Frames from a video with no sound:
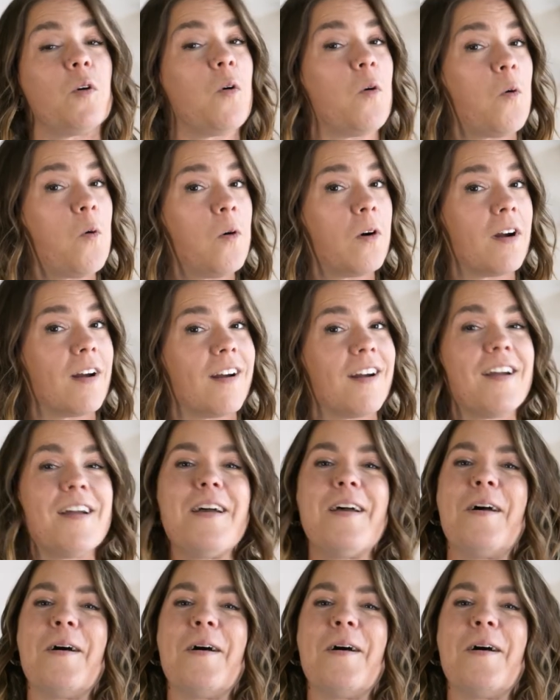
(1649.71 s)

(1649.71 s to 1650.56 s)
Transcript: or